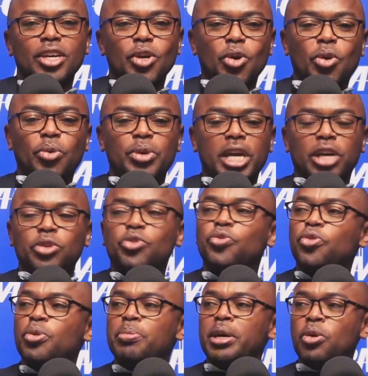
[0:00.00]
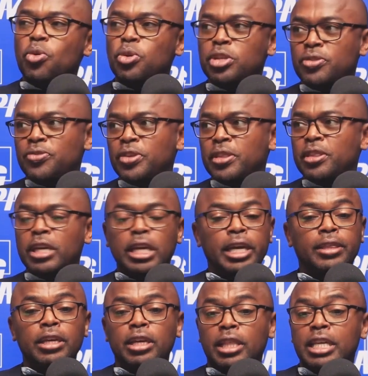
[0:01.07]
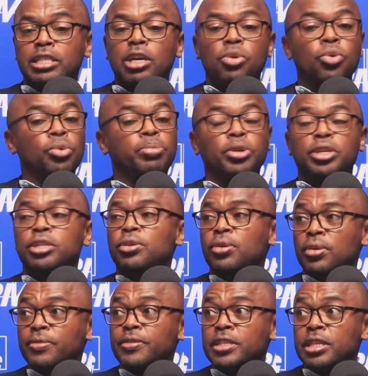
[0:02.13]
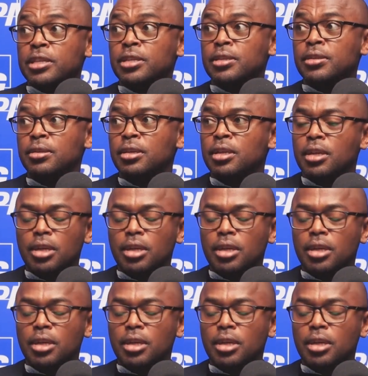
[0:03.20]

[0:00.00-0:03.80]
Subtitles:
Or we had to form a whole different thing? I think that's a whole political conversation